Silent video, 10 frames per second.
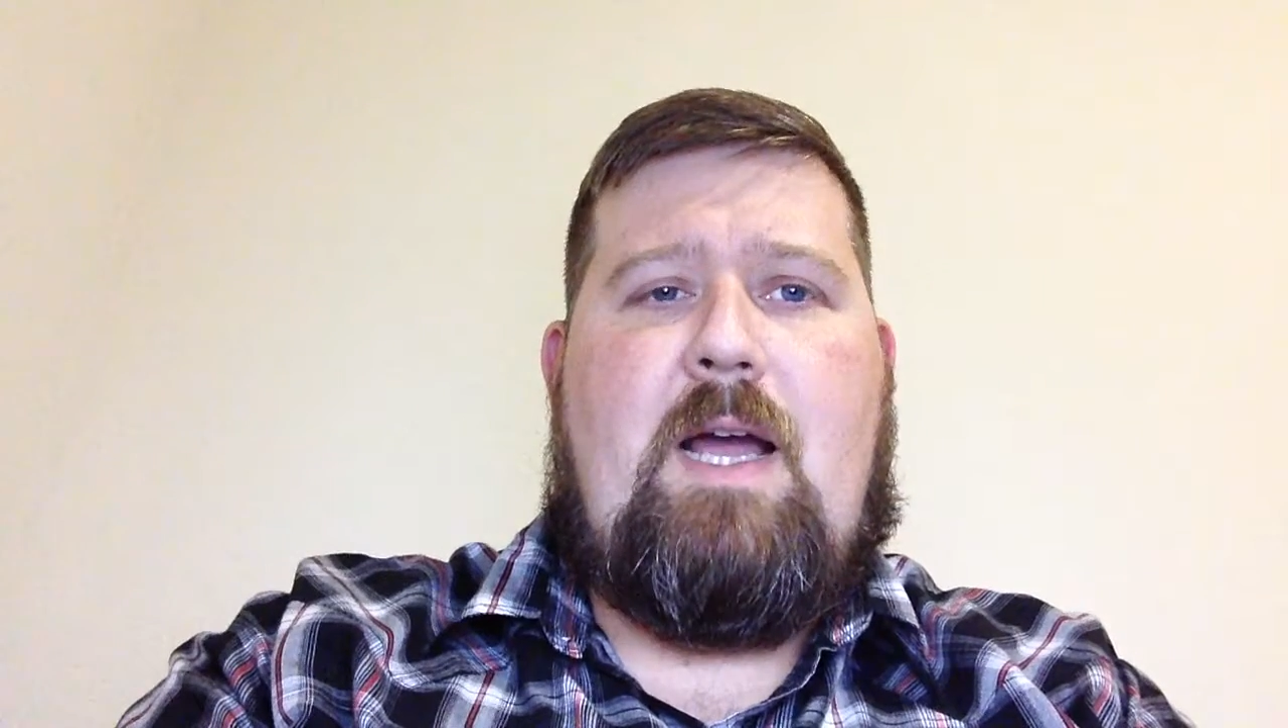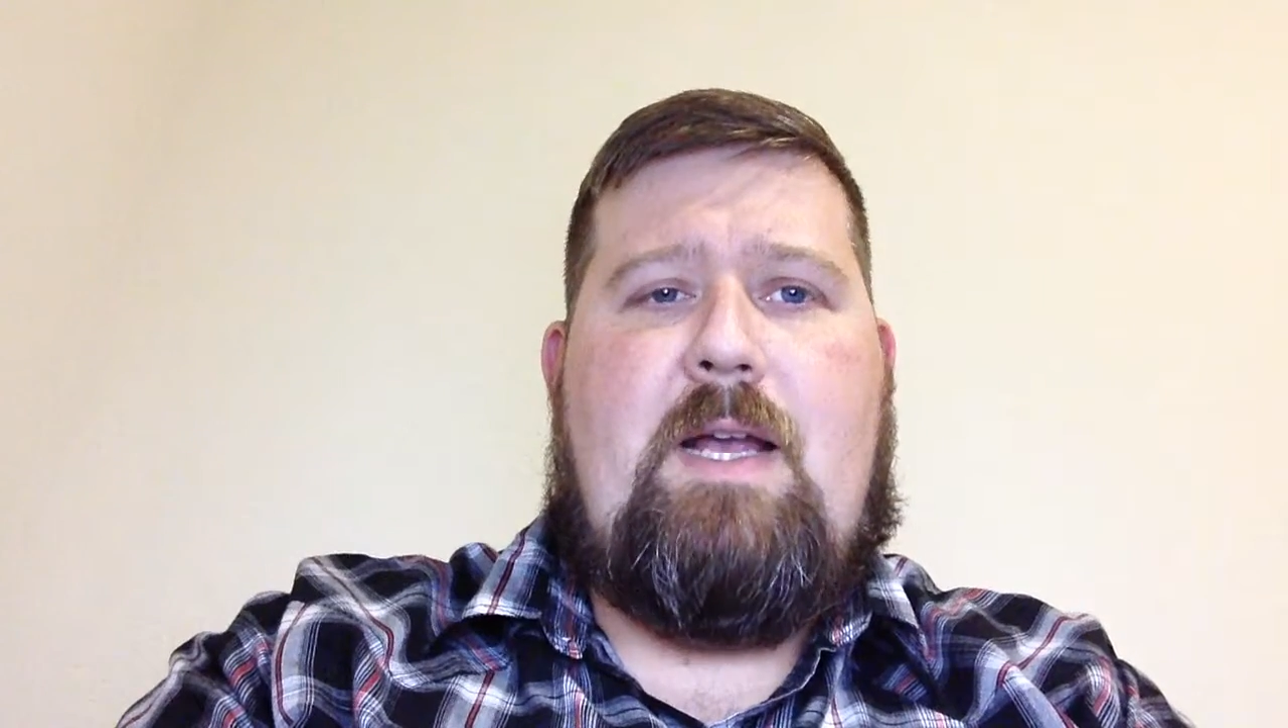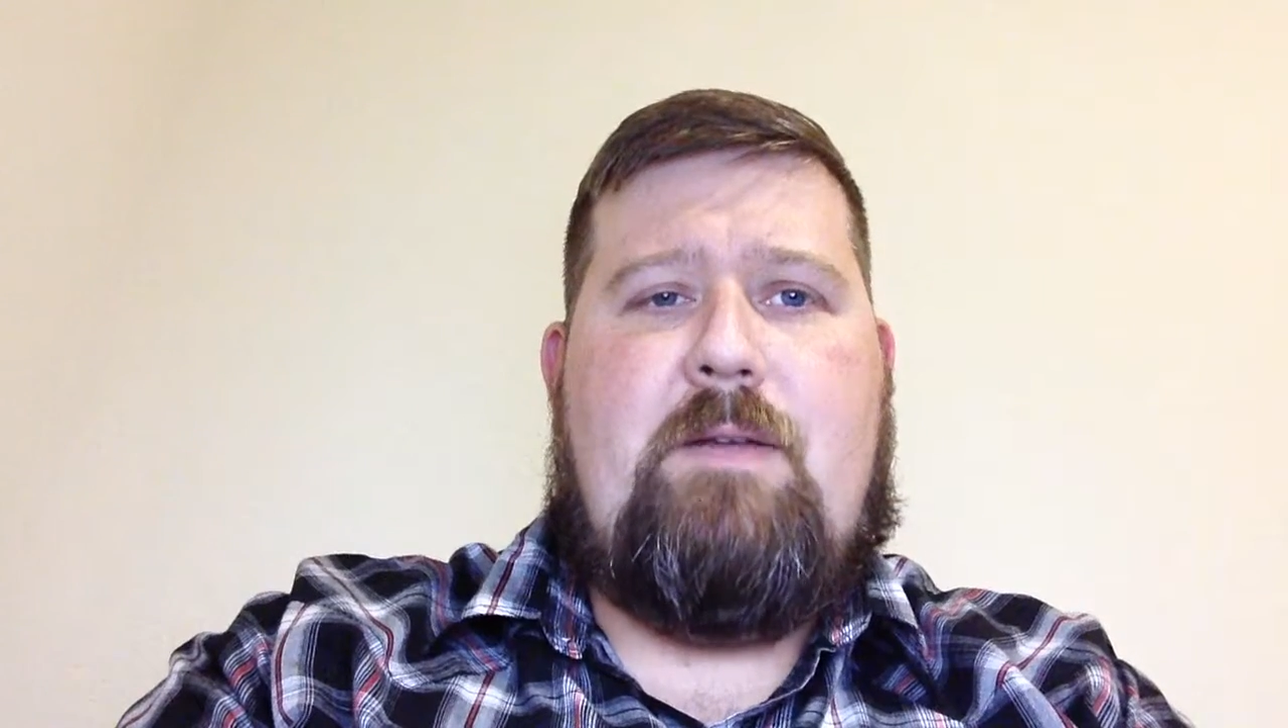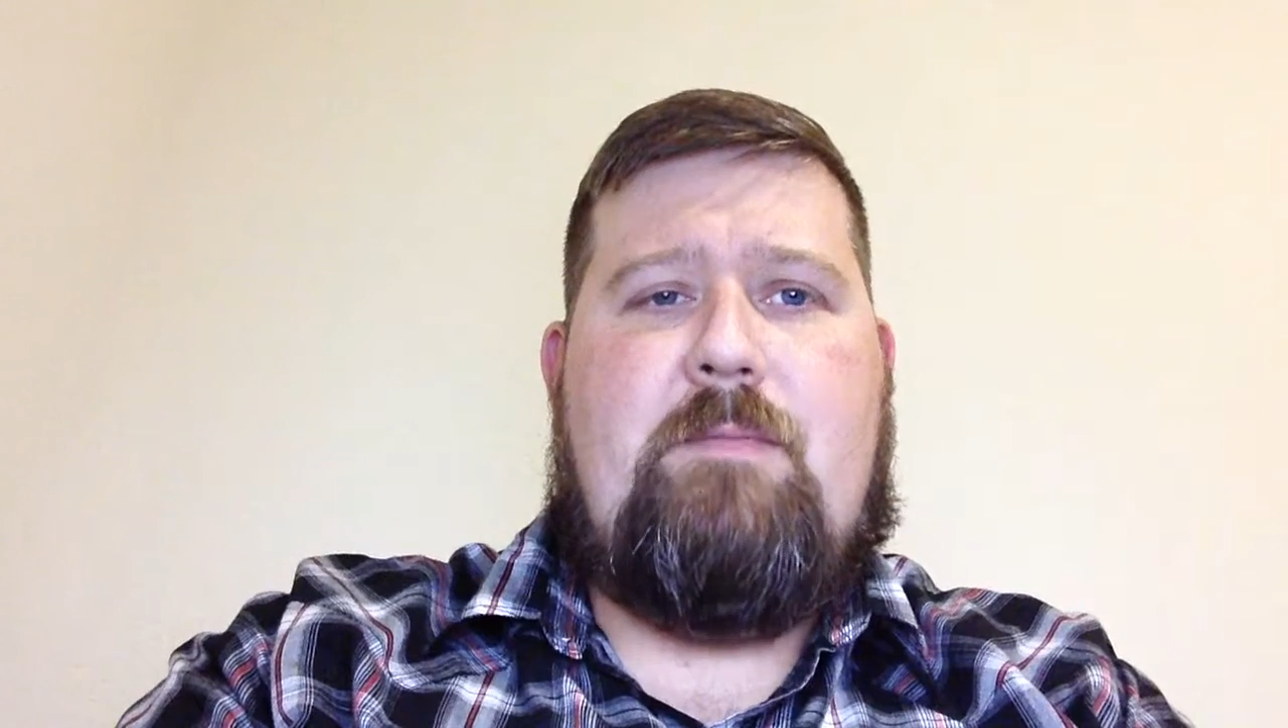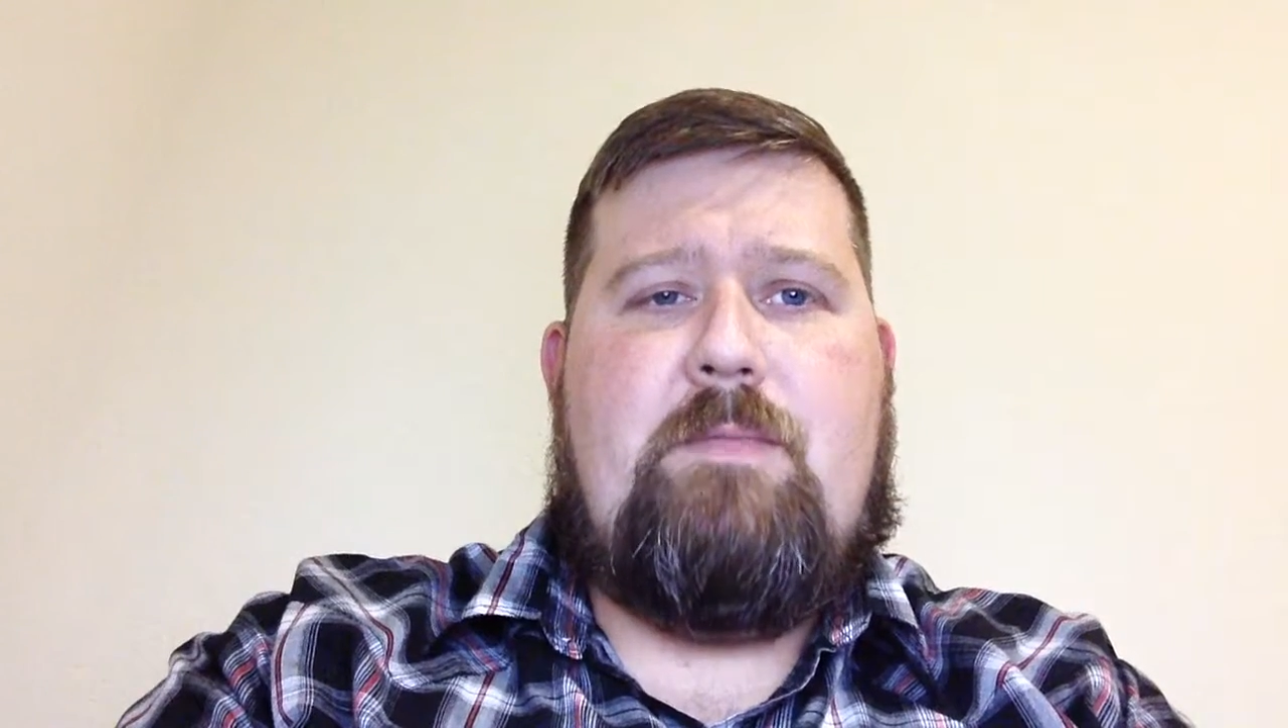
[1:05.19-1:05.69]

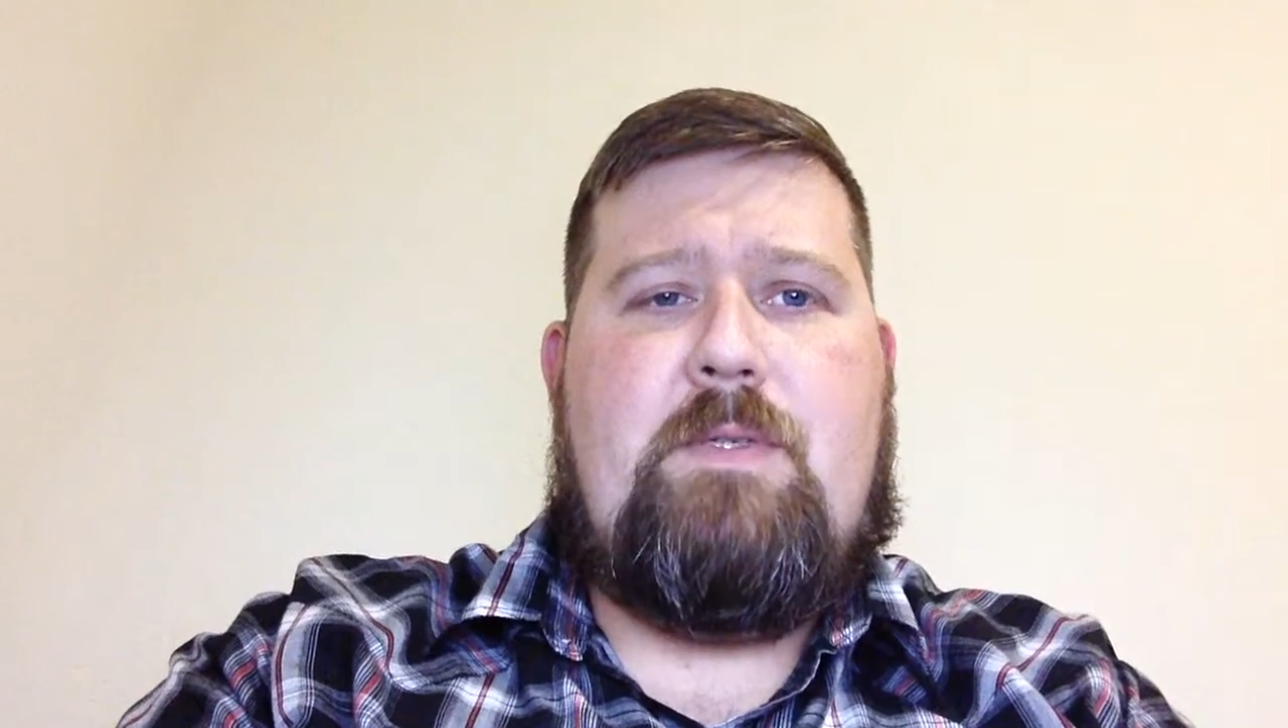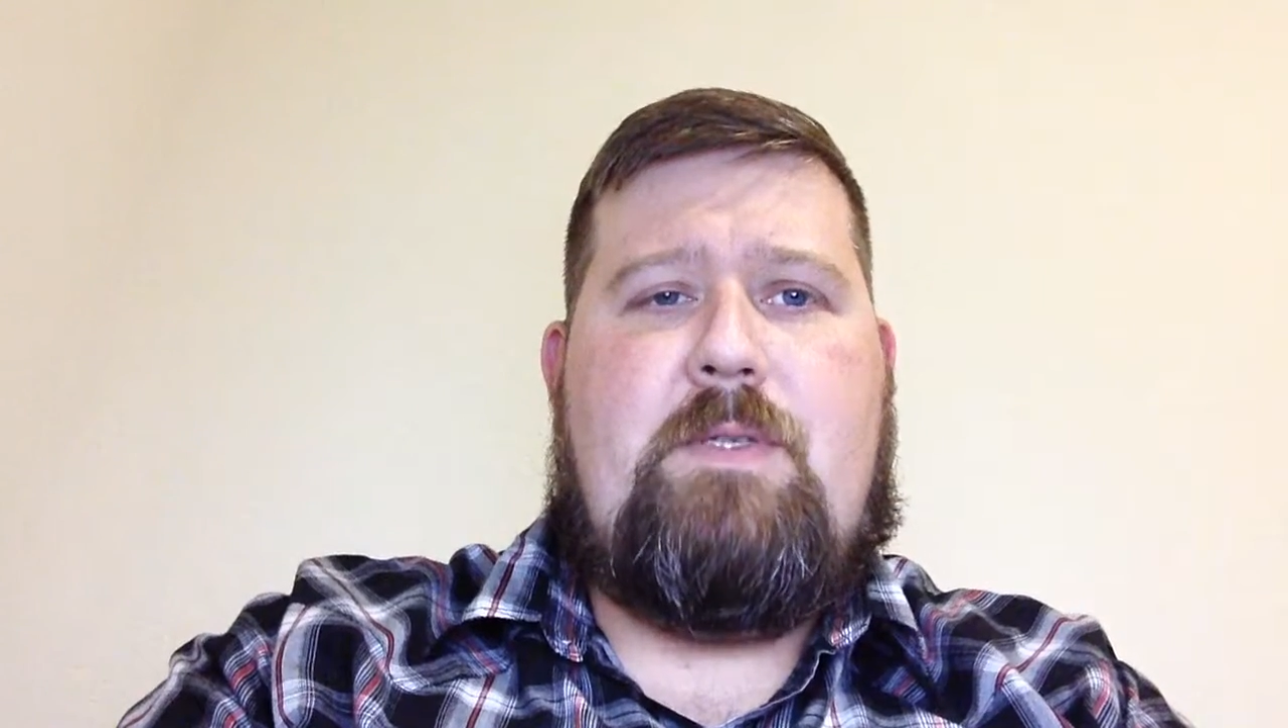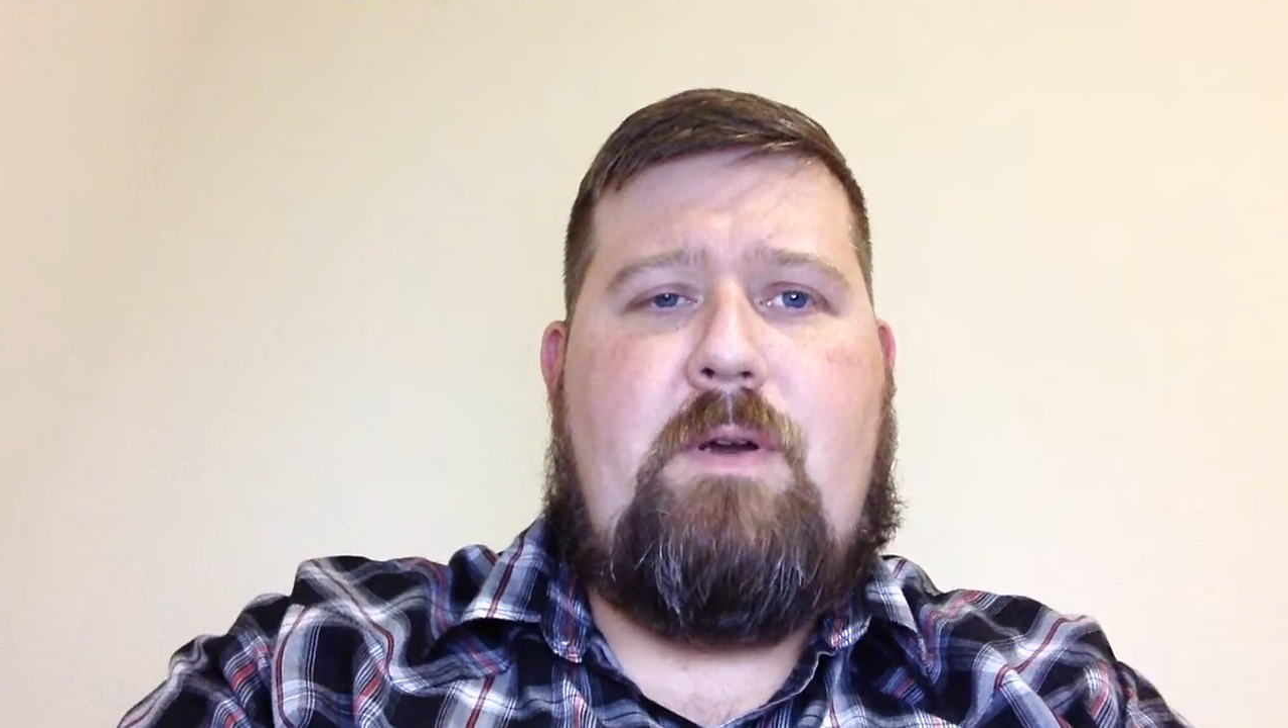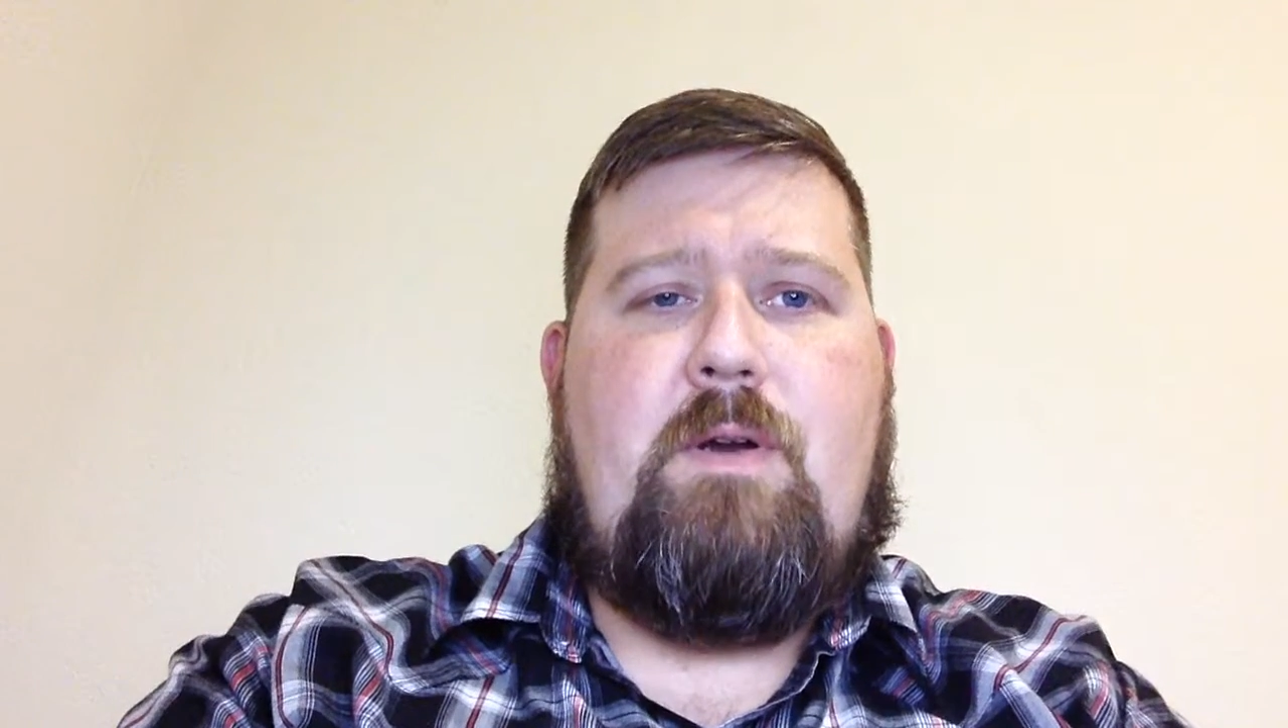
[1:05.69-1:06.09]
items